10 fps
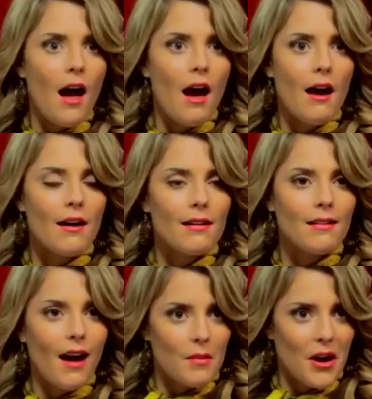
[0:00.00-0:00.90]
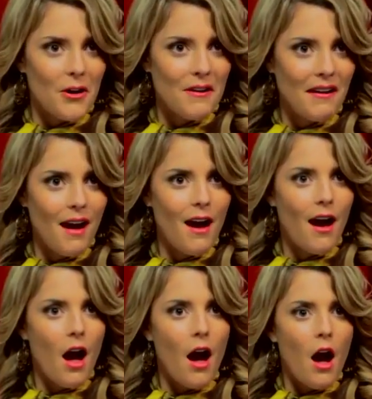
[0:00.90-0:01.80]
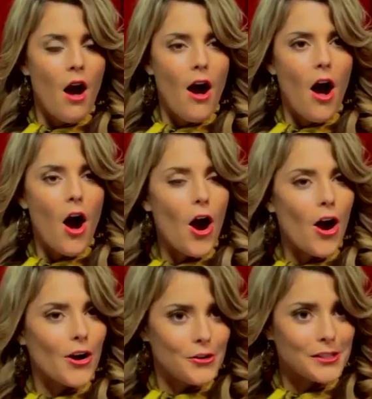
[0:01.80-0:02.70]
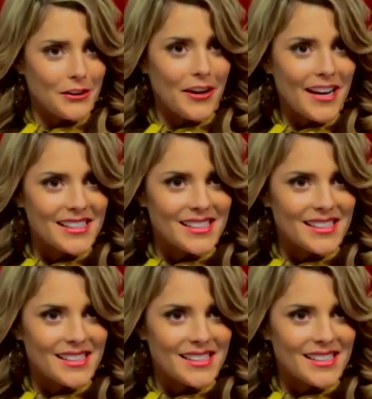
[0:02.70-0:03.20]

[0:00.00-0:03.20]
episode, like when Idol was live-tweeting her office dates and you could